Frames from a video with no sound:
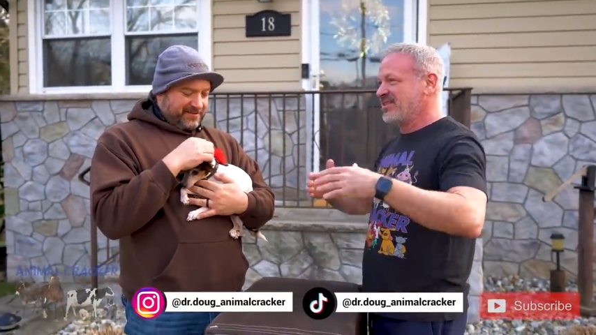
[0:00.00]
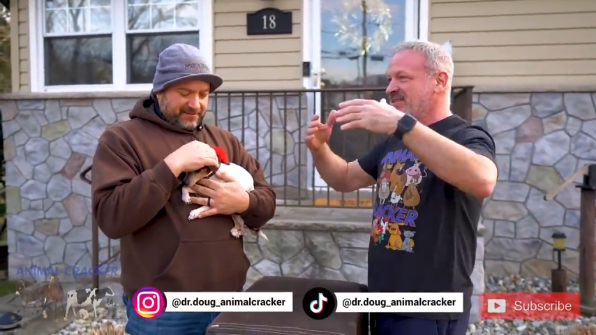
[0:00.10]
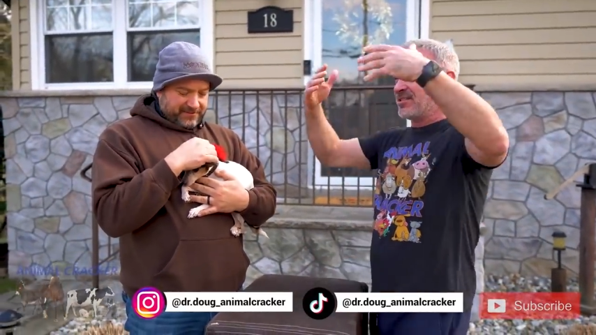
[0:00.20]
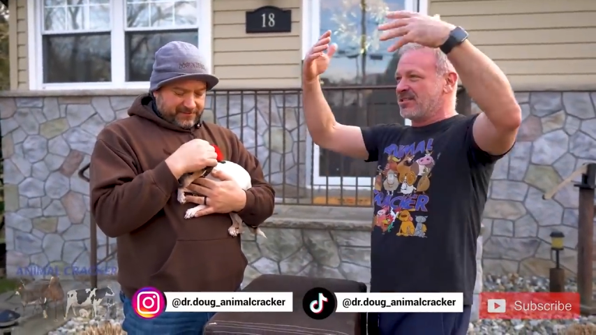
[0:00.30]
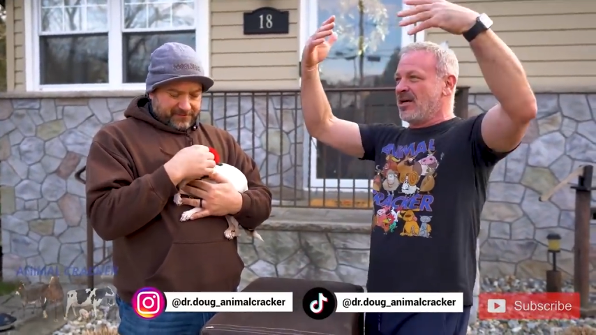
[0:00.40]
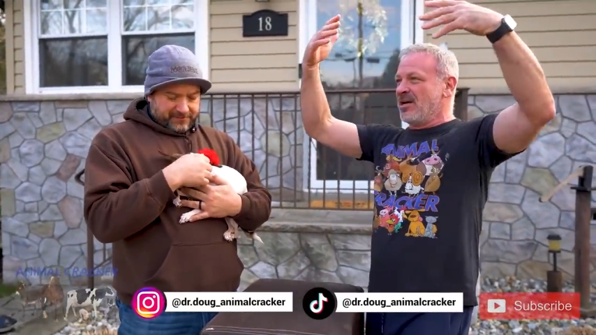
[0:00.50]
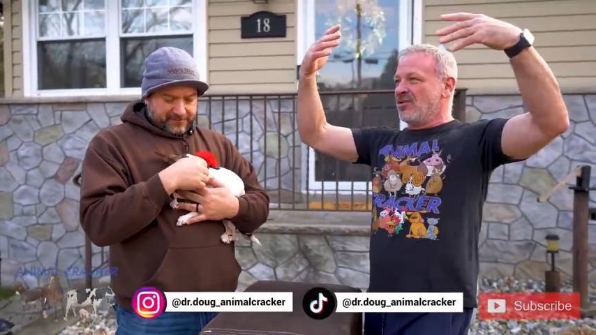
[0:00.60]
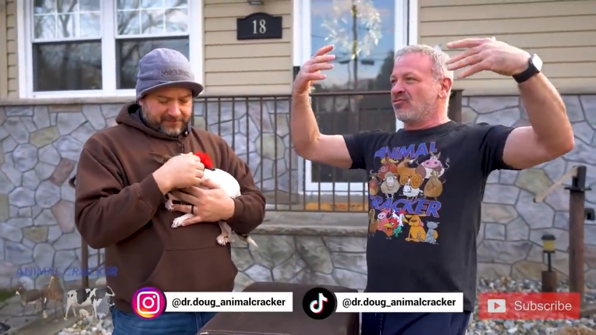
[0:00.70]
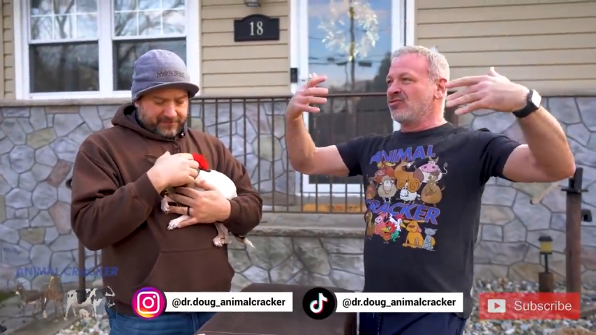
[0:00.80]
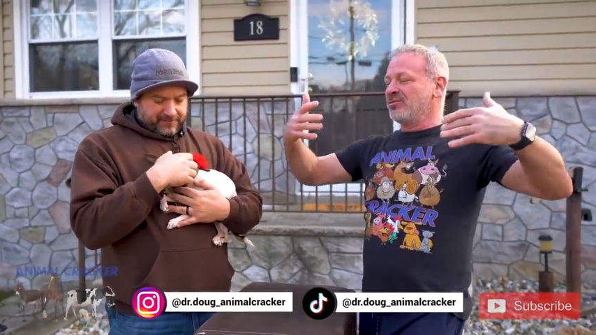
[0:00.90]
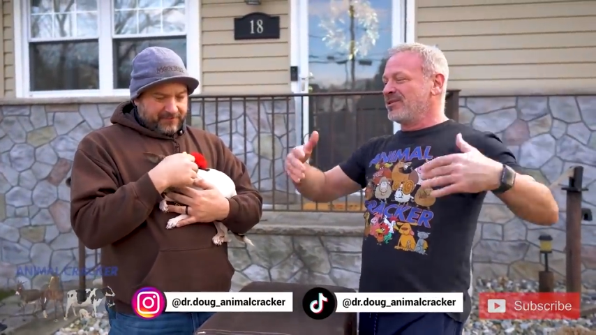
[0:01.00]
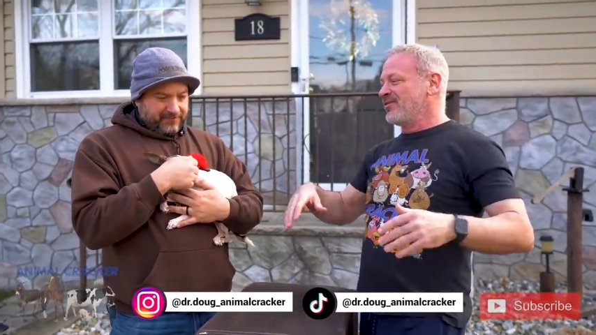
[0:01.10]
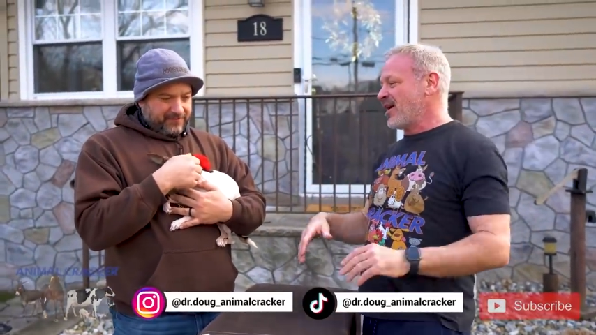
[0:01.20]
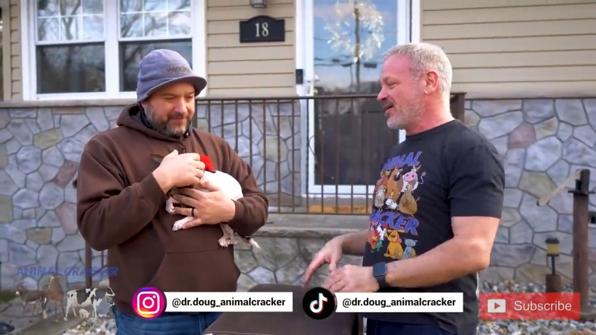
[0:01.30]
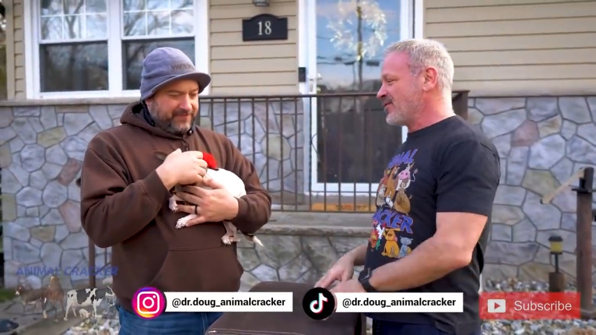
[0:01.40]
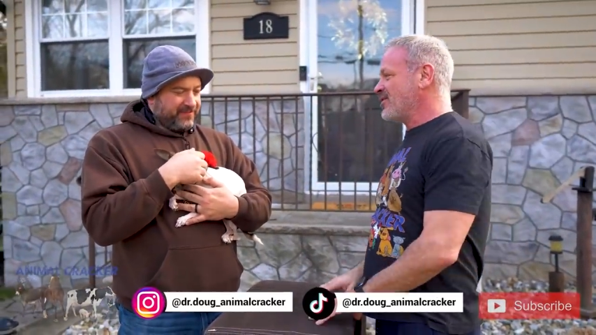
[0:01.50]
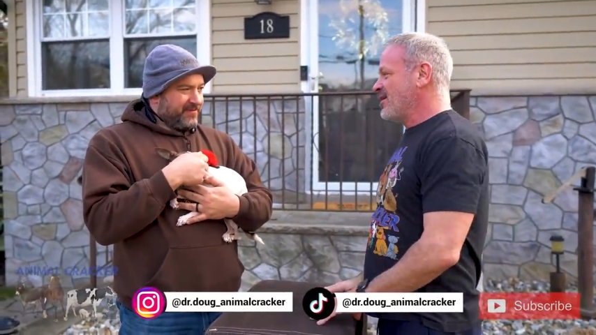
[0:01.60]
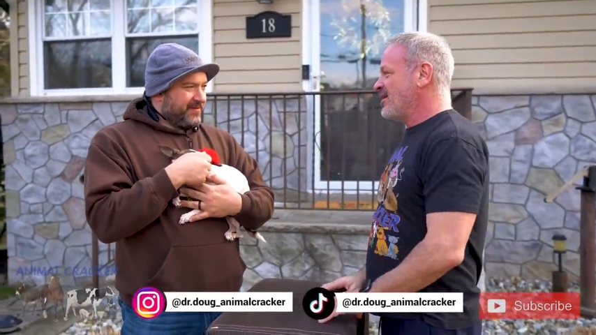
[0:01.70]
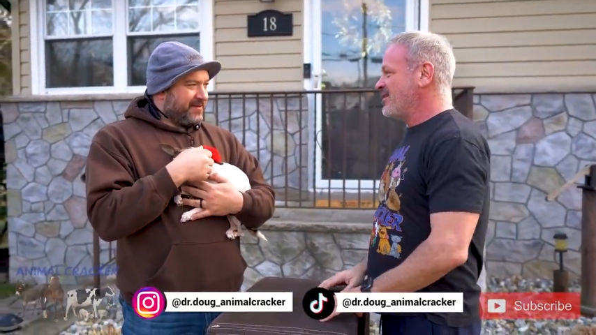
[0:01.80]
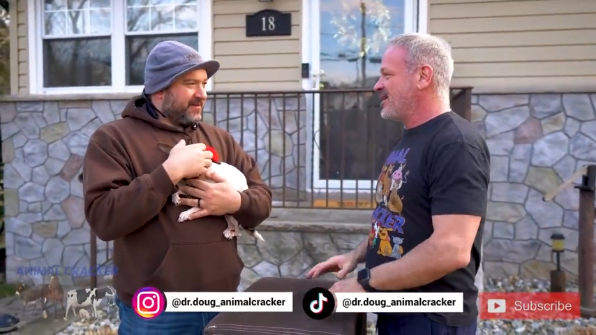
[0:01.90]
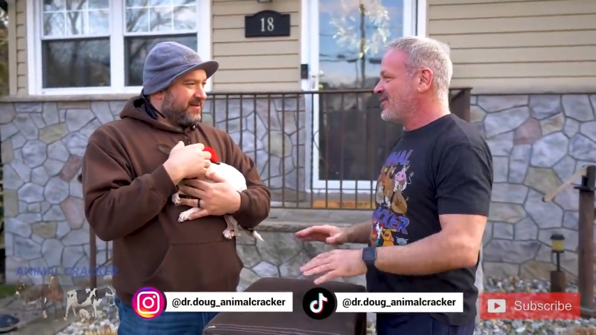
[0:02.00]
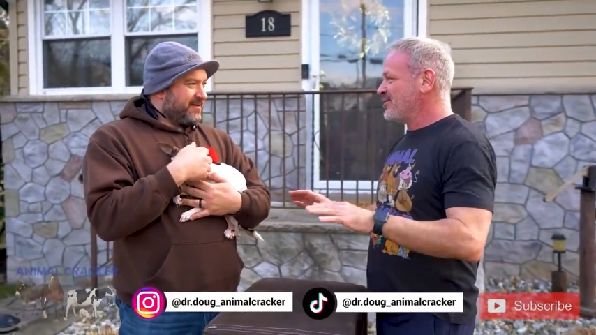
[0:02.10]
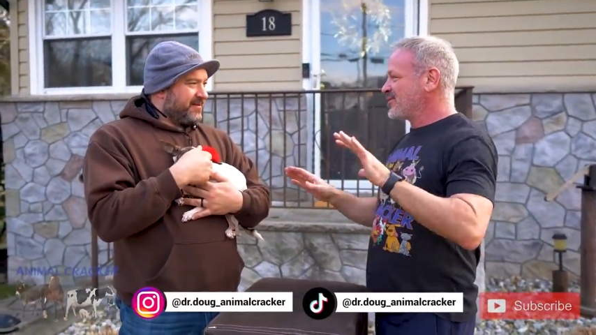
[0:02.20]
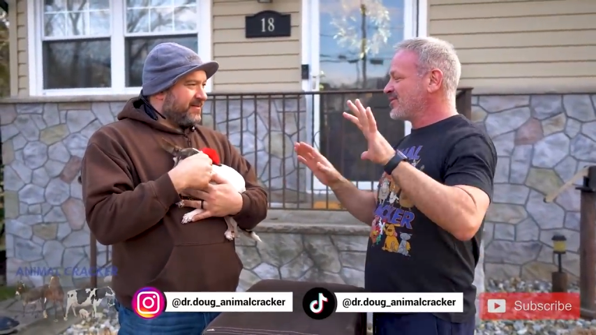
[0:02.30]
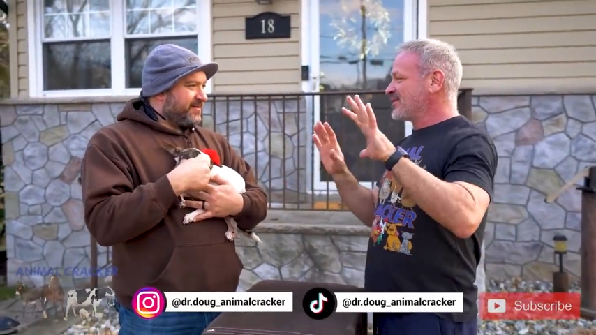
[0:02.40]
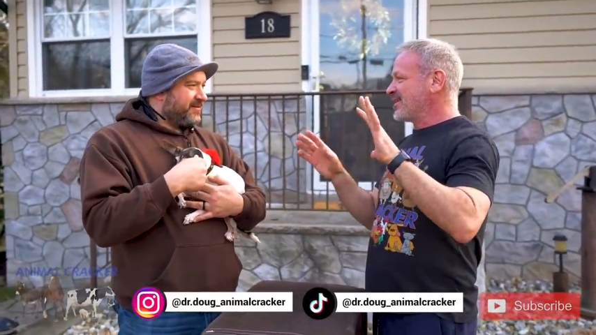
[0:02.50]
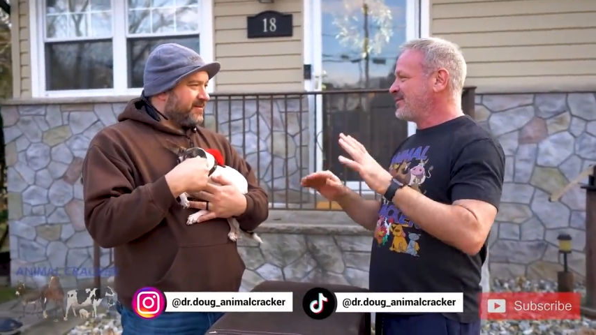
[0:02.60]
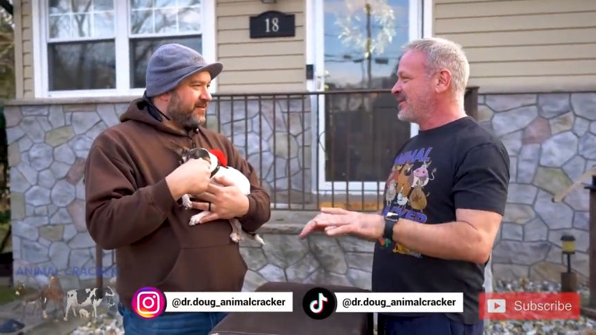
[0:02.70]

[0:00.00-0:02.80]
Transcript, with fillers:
Speaker 1: It's this room divider that almost looks like a